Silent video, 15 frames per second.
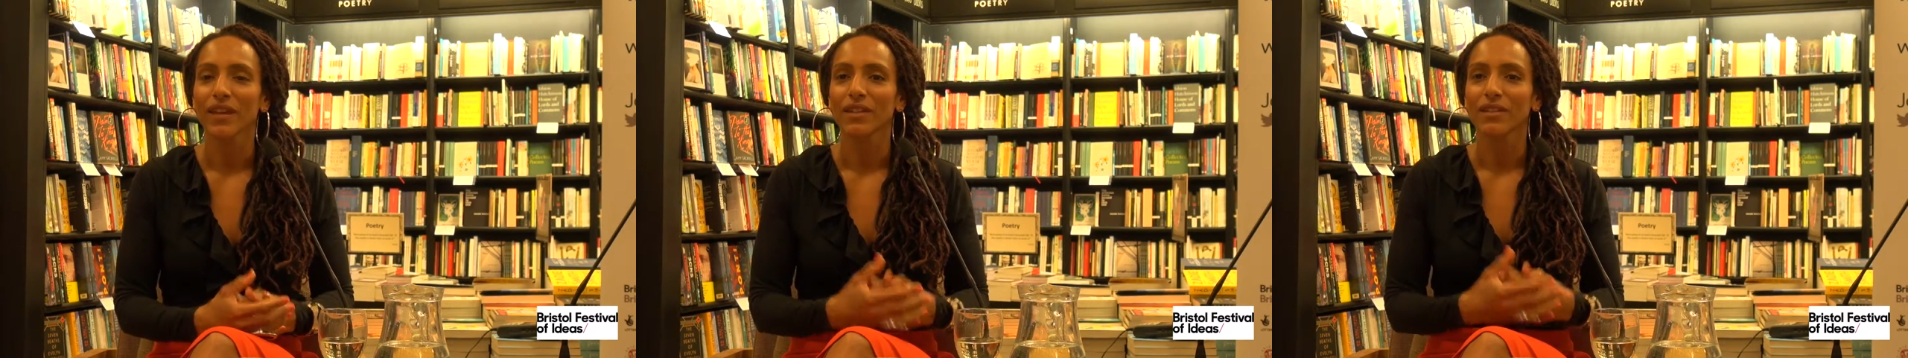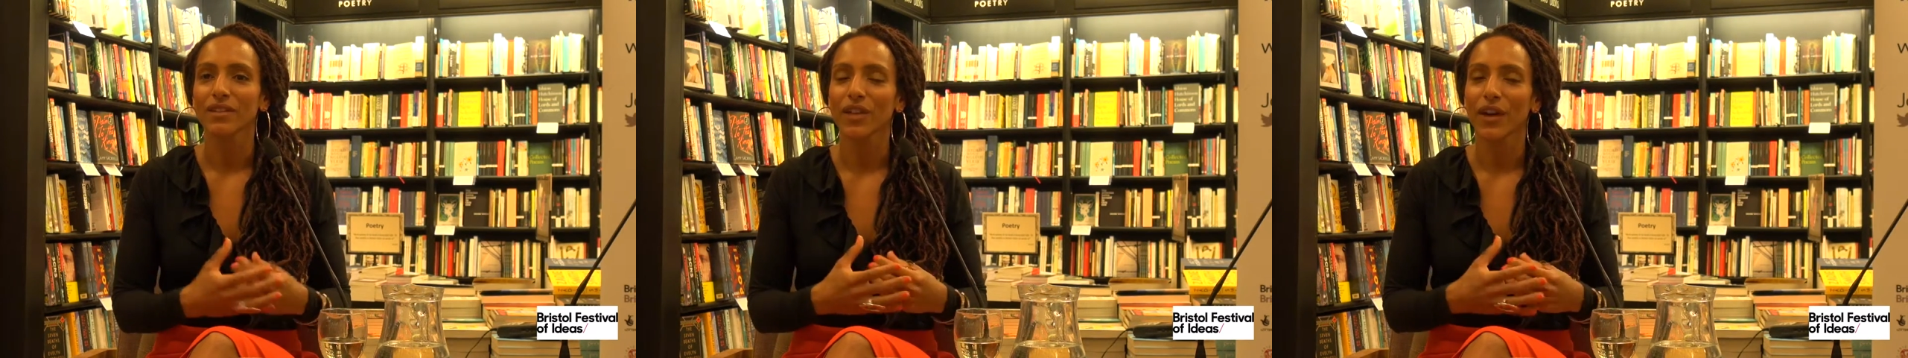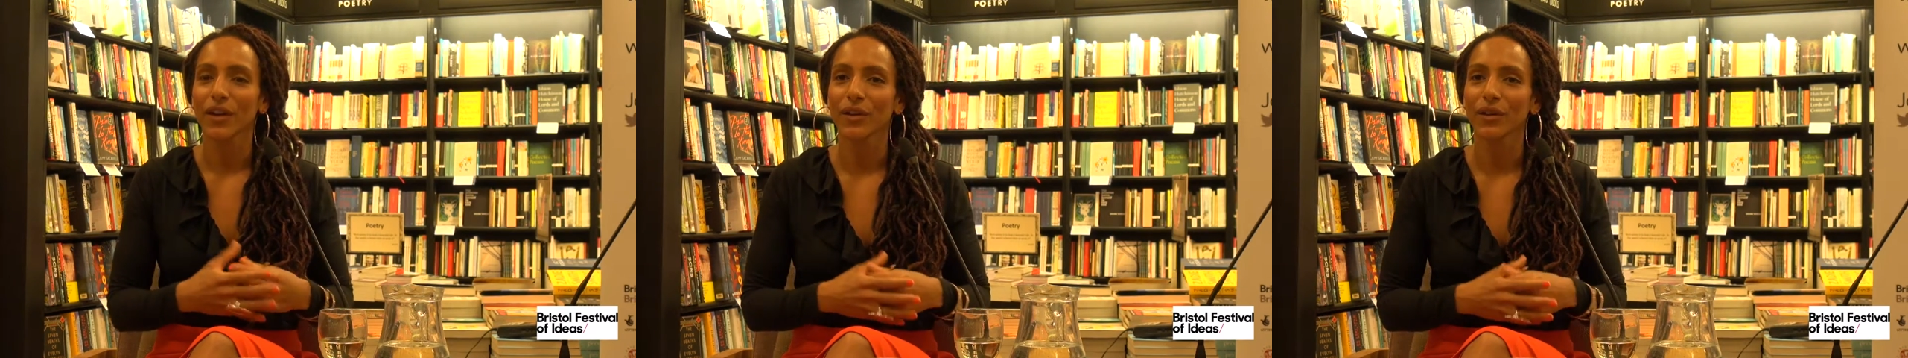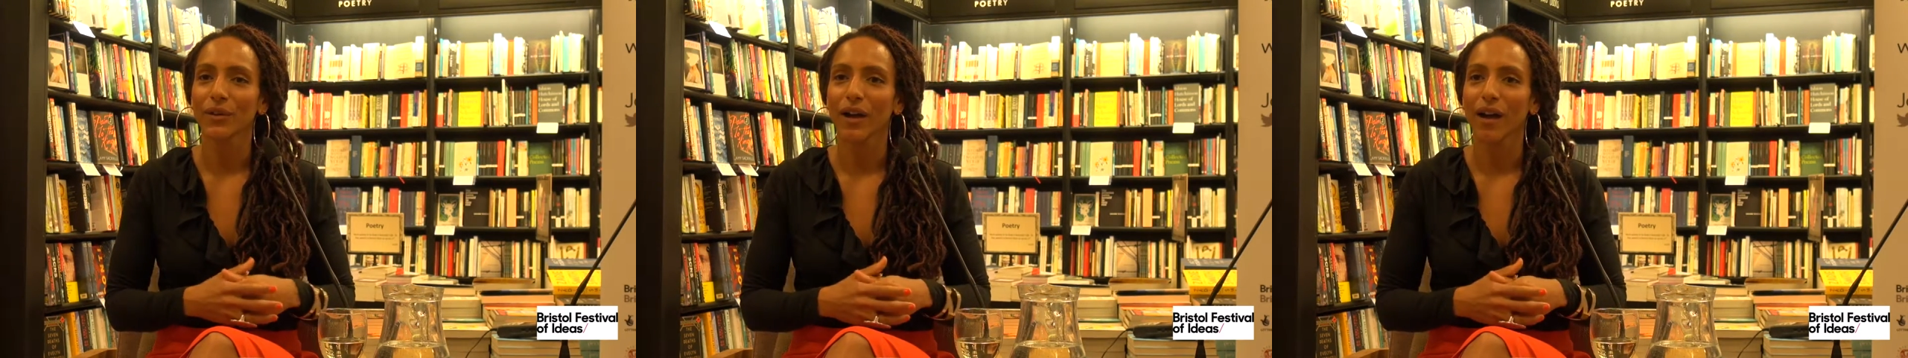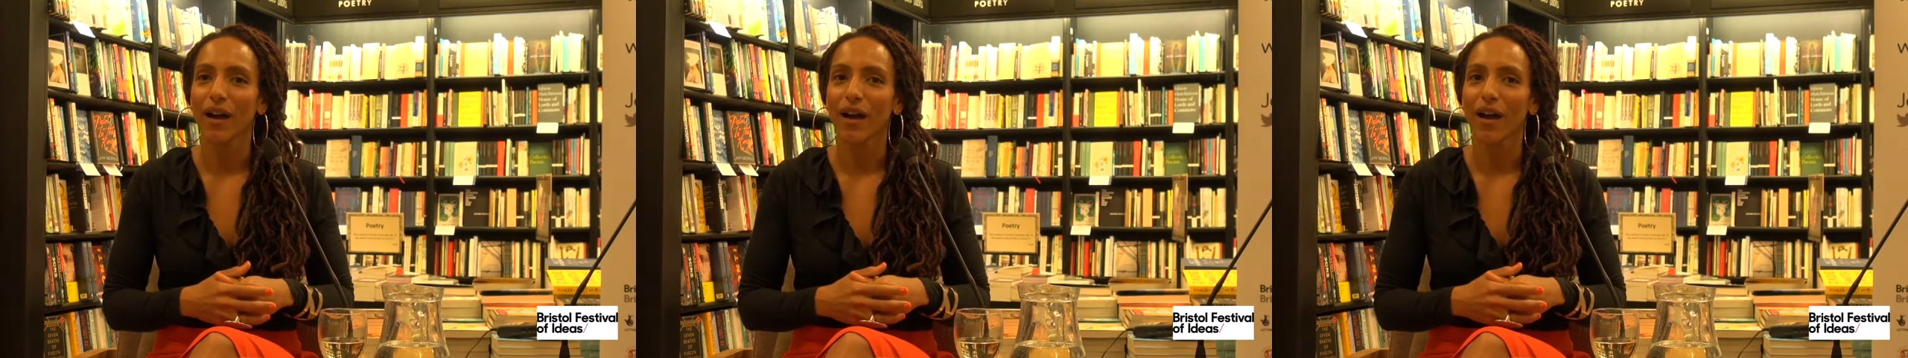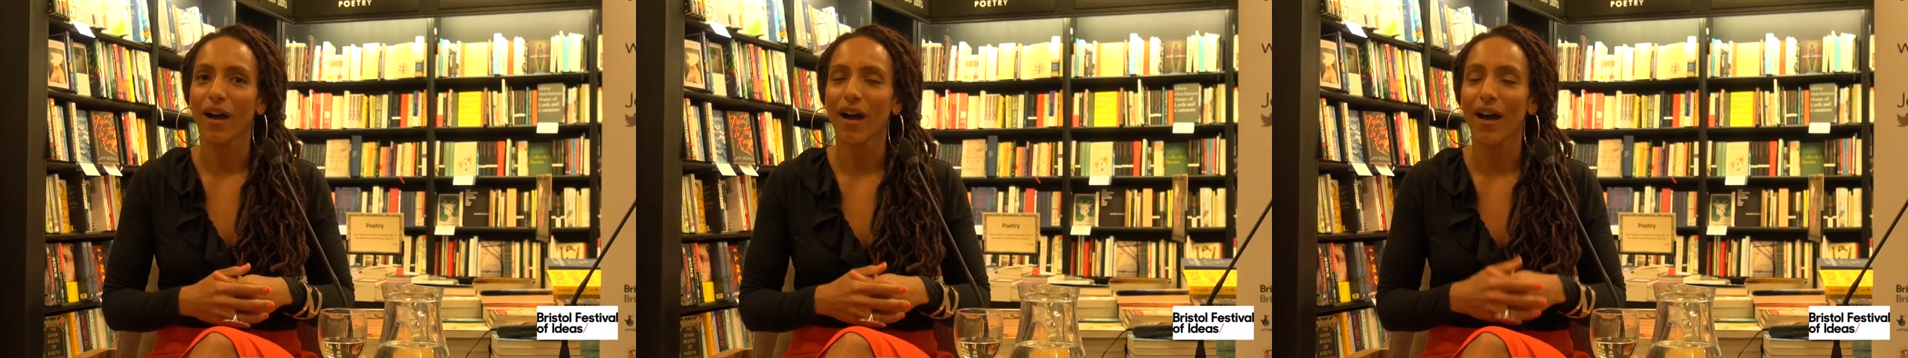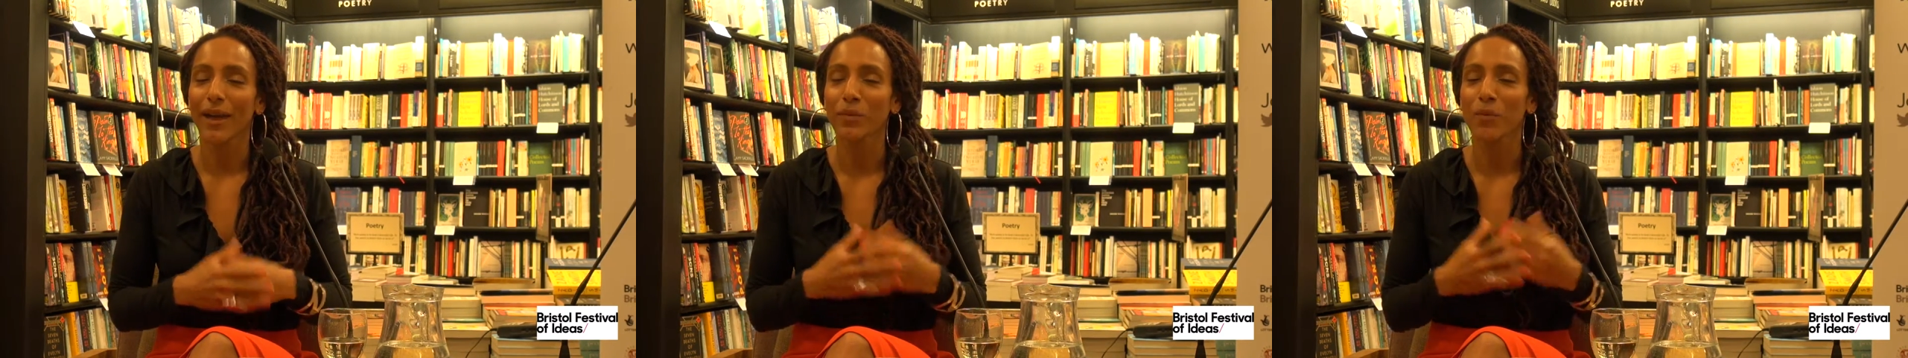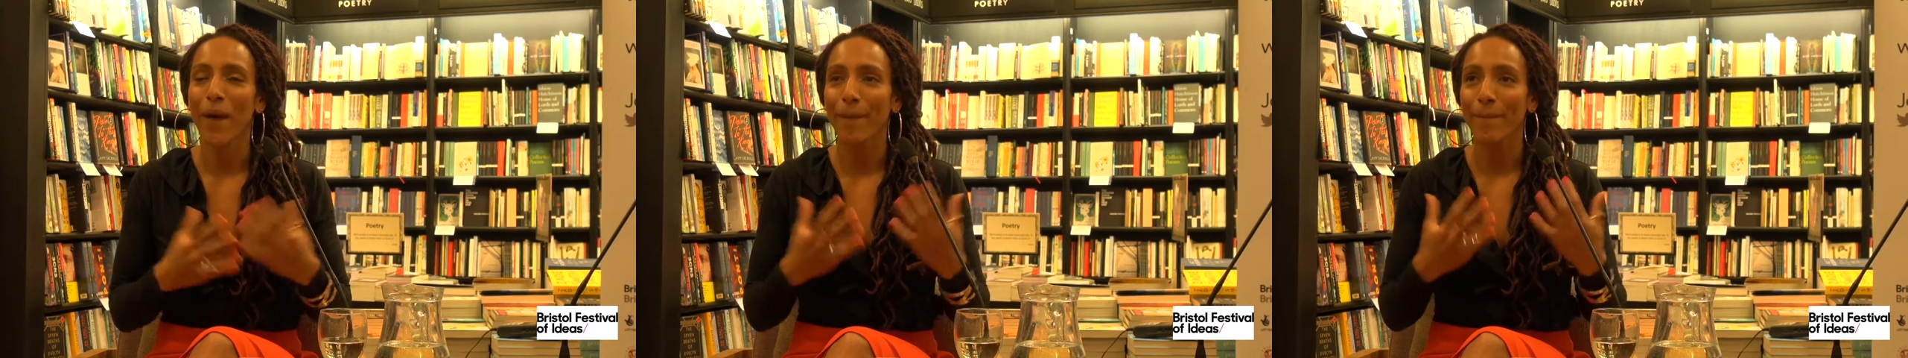So
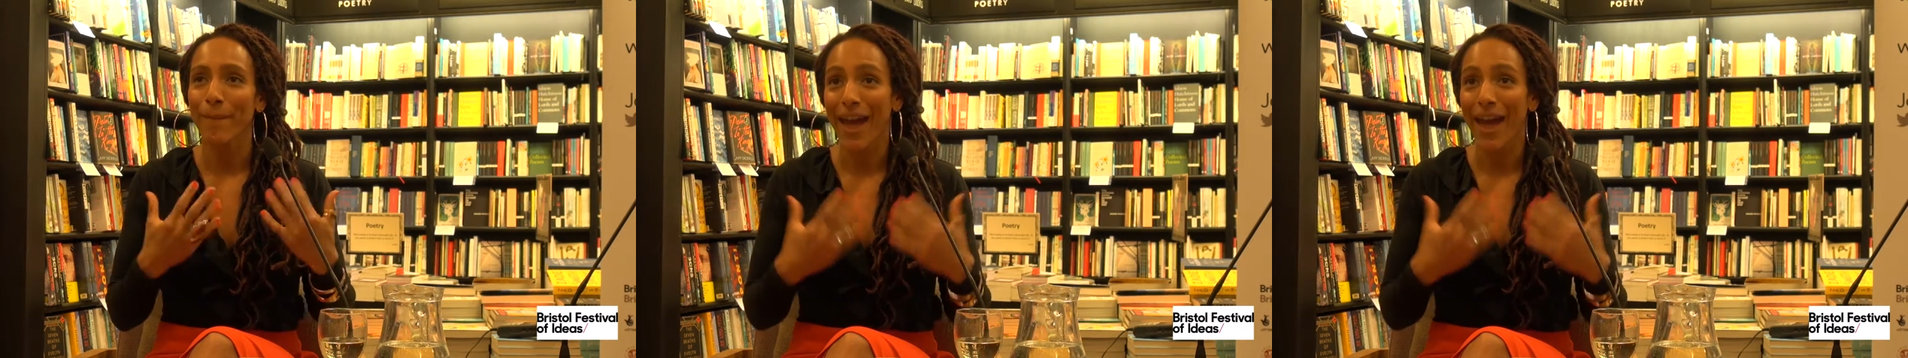I went